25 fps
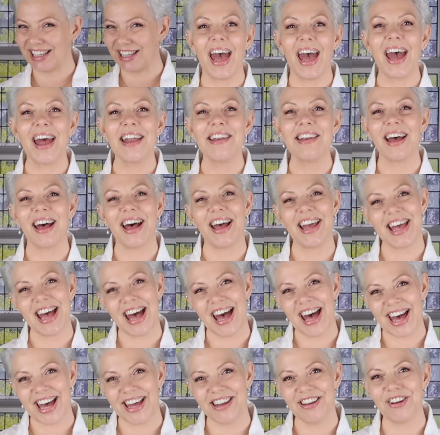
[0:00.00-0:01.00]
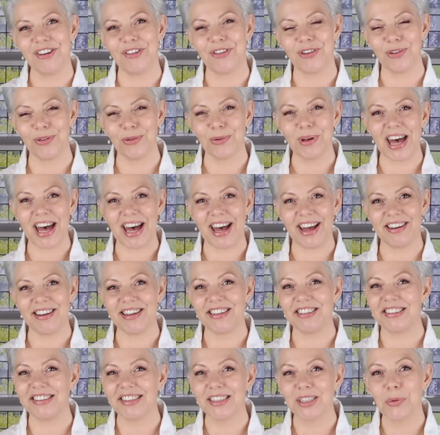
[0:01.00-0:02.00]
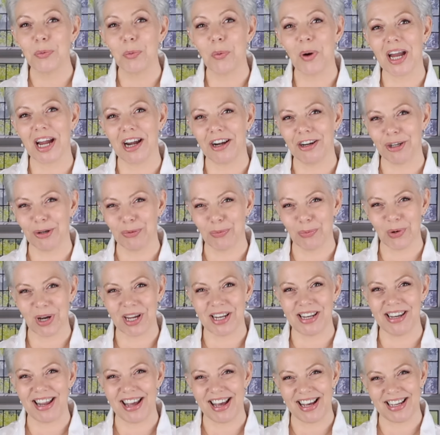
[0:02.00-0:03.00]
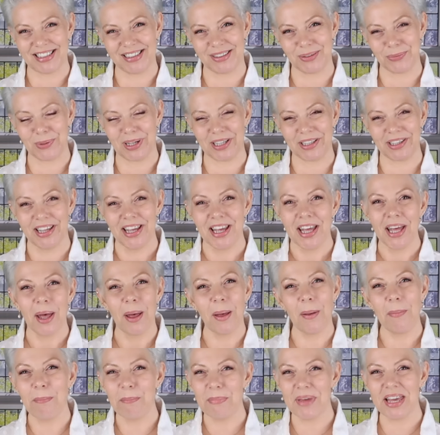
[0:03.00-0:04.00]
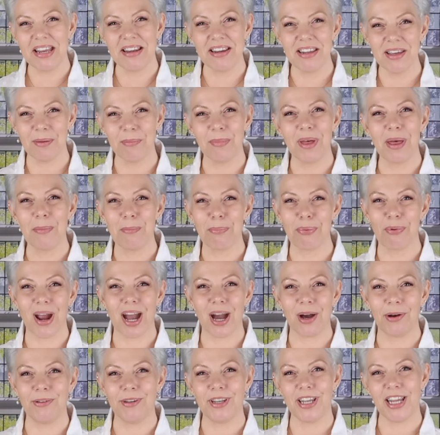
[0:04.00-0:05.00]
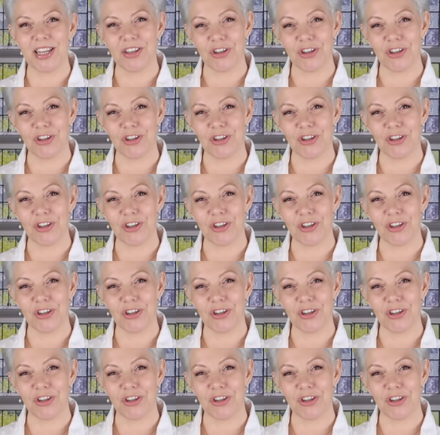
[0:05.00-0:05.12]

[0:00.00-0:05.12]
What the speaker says: And I had to add a square one as well, a medium brown